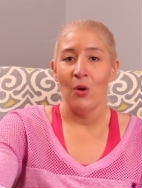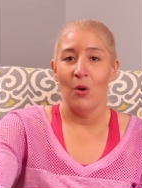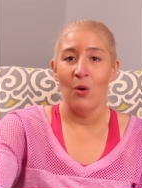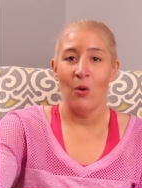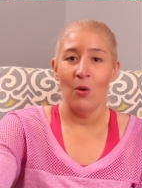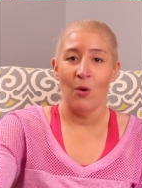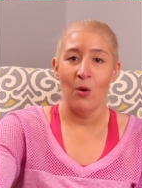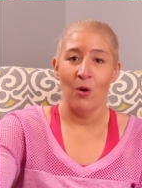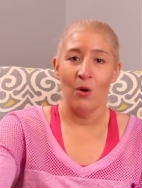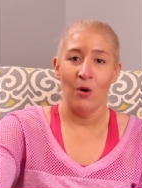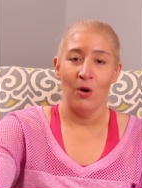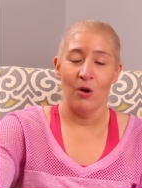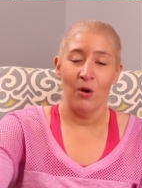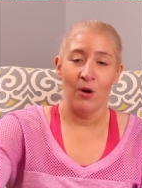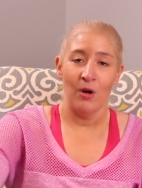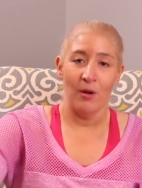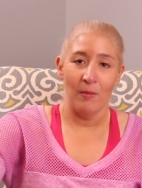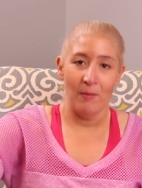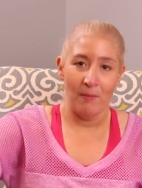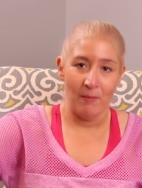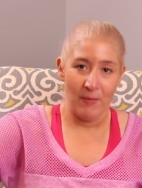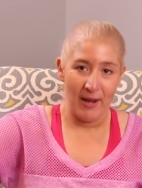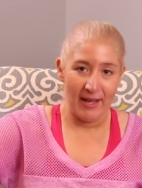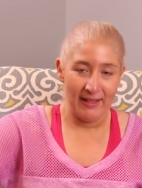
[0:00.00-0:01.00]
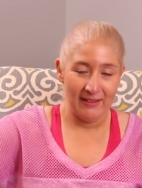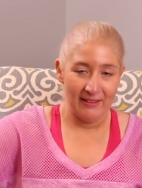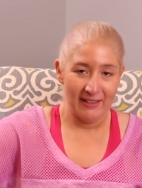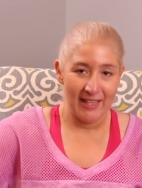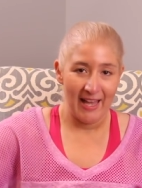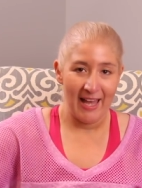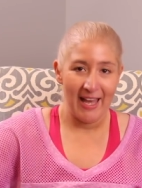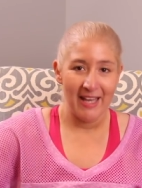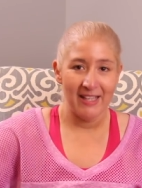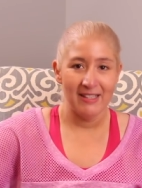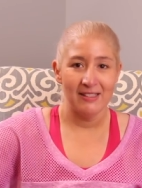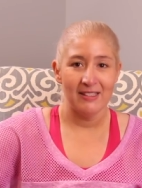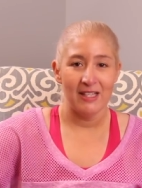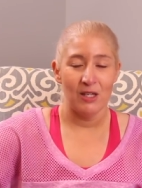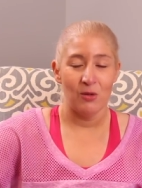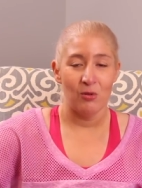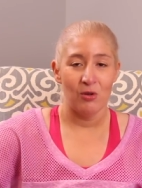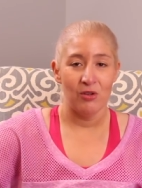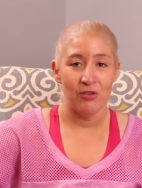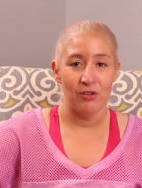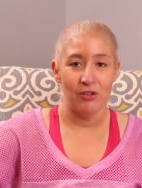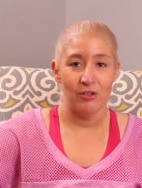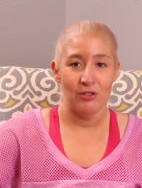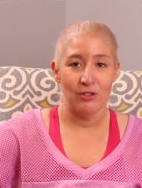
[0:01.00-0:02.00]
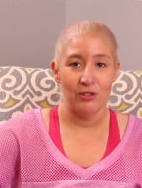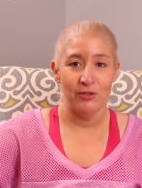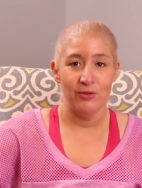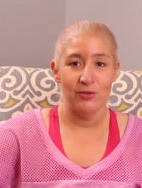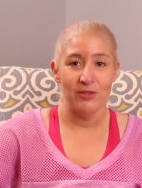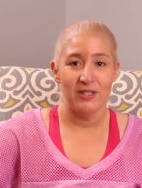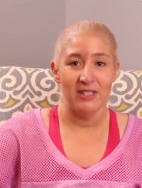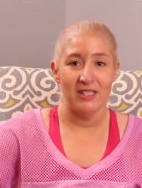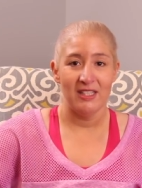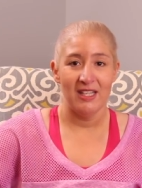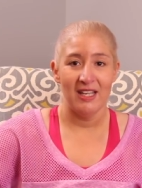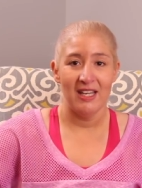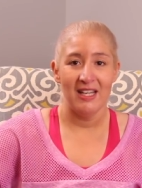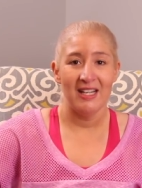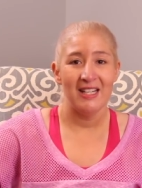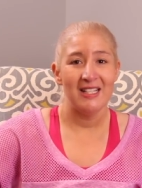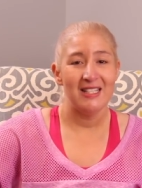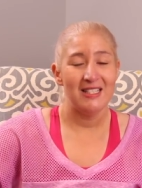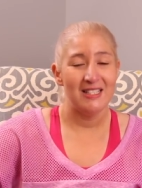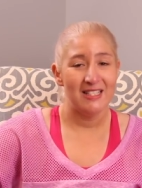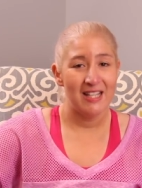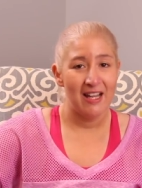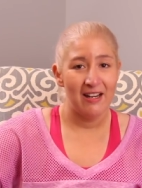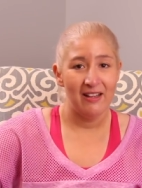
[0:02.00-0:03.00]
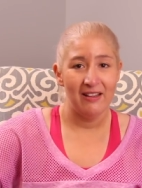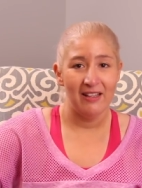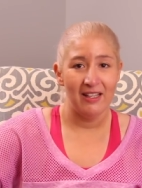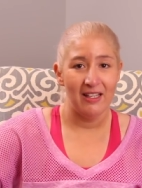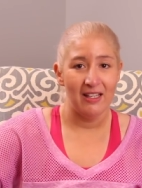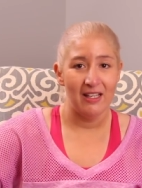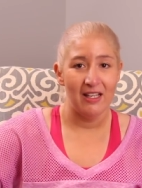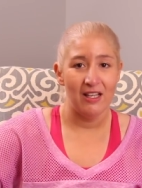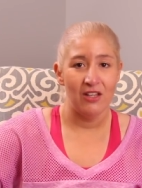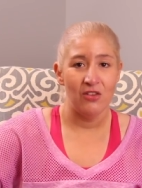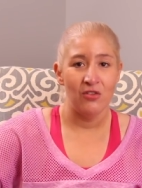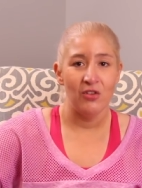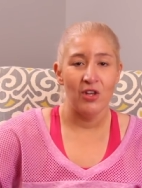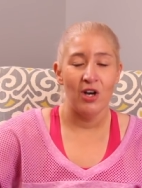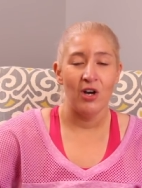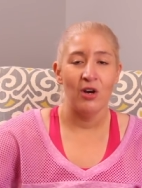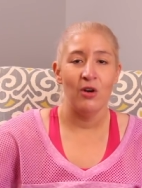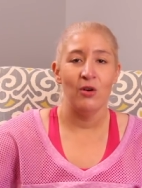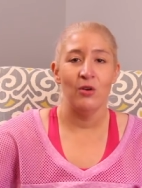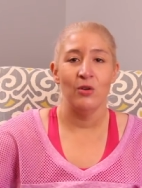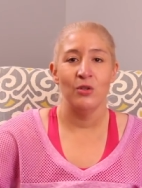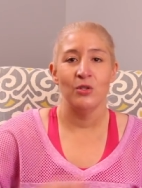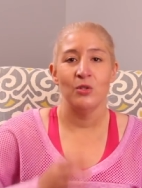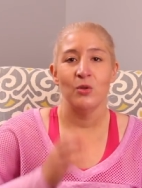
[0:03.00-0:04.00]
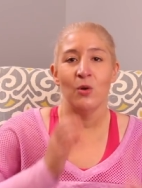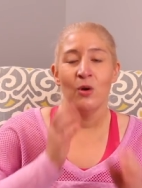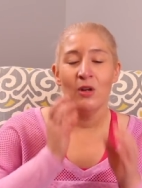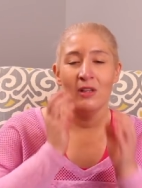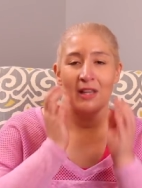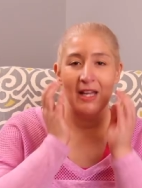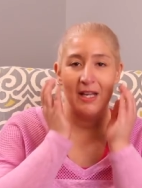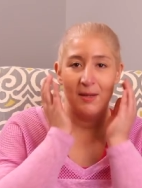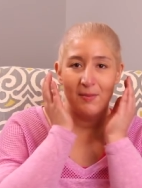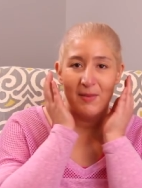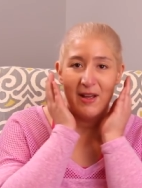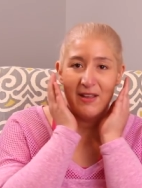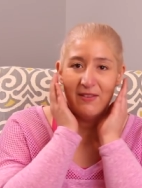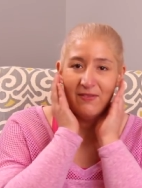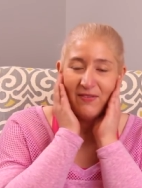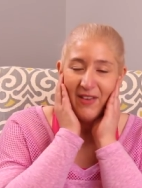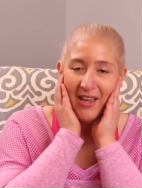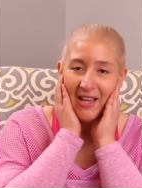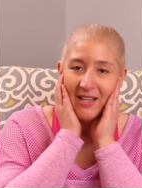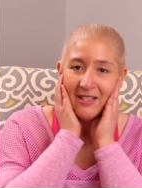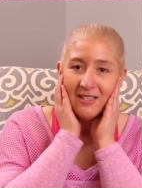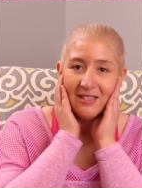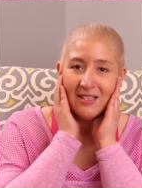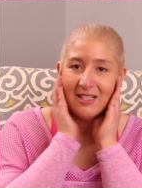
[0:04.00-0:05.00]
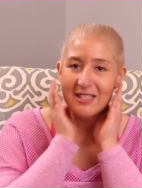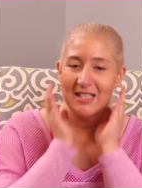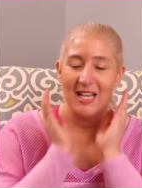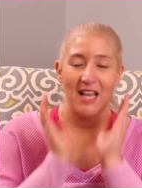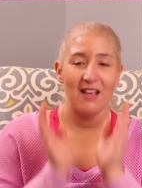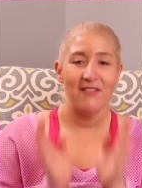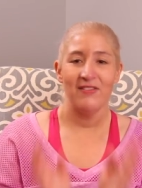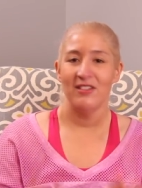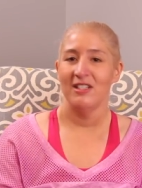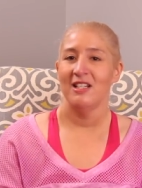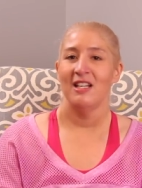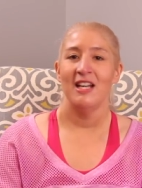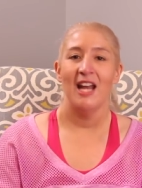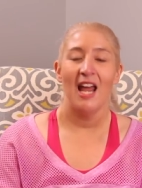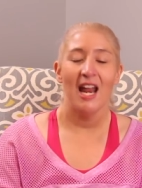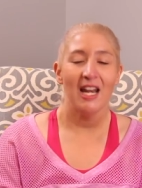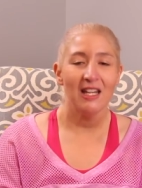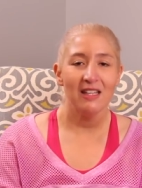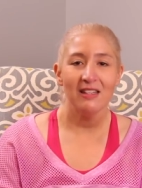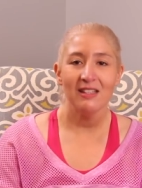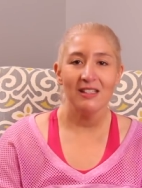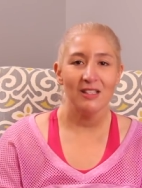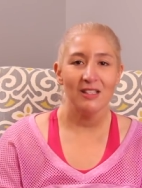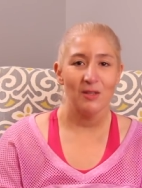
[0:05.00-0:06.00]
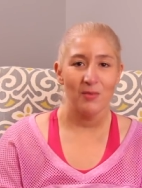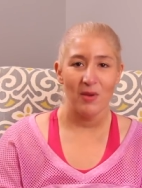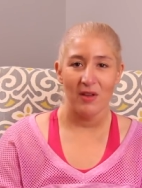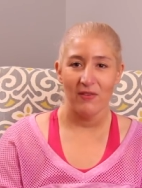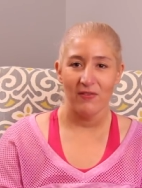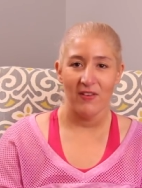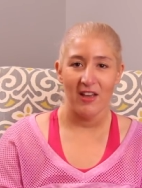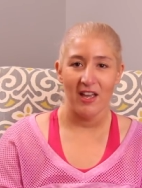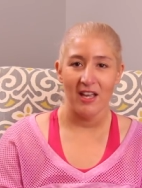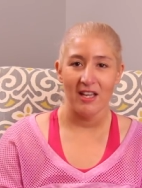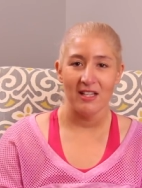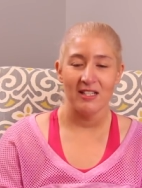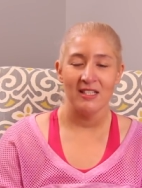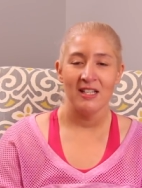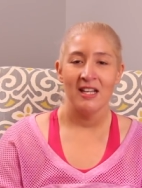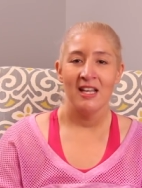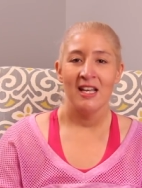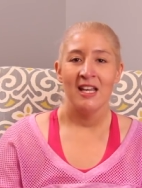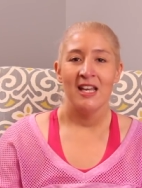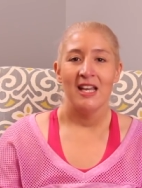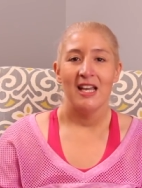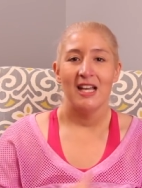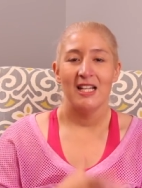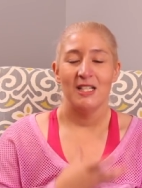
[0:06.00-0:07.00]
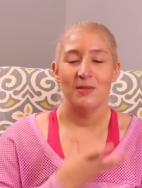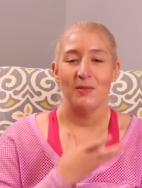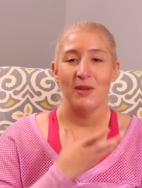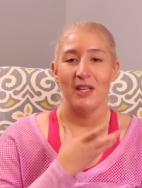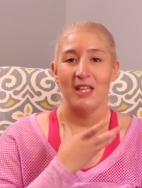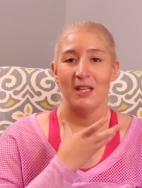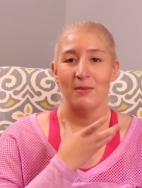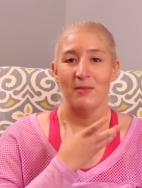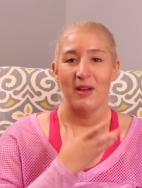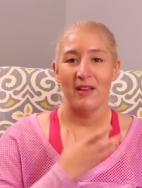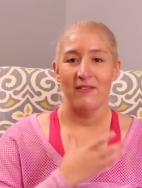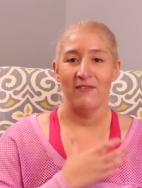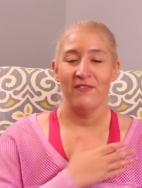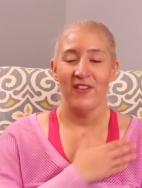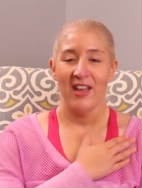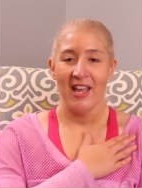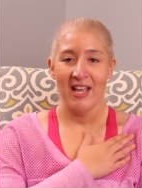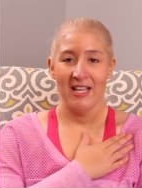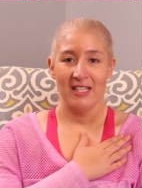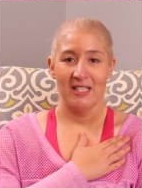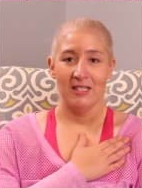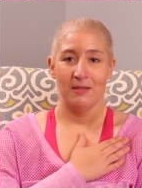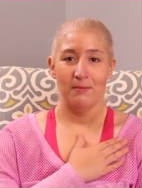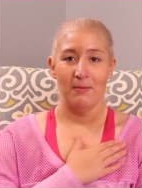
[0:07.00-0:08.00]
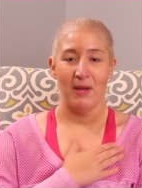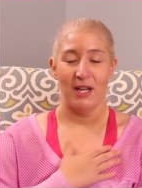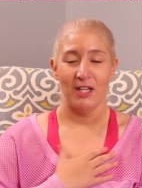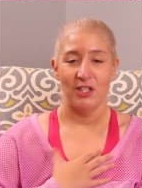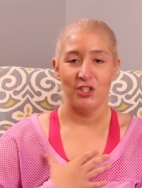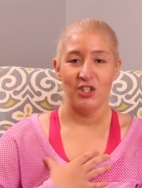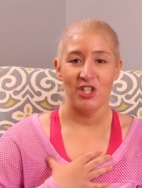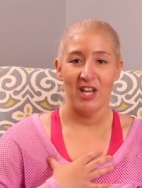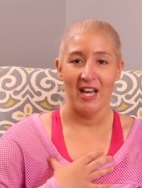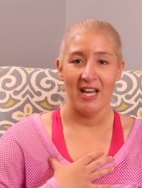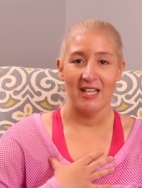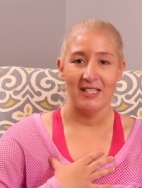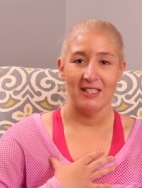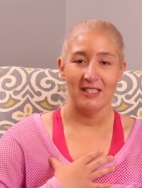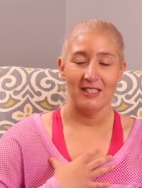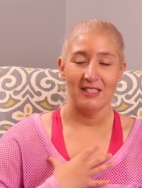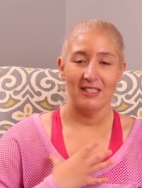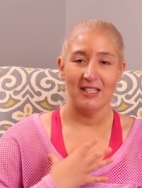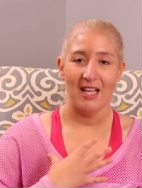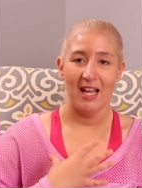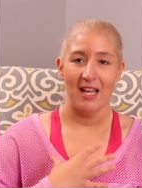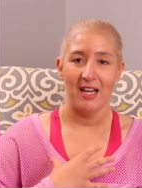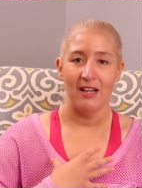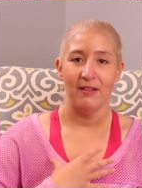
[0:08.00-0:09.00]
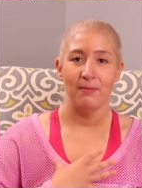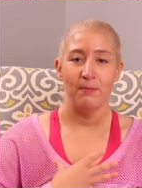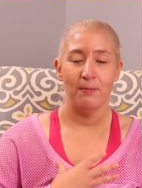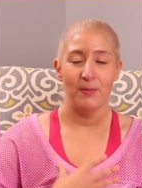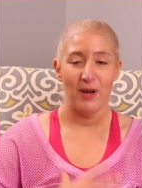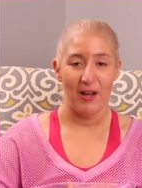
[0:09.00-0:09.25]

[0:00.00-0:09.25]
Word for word: or my legs, like where there's loose skin, it's settling in those or like my face because I haven't done anything to my face. It's making my face, my chest kind of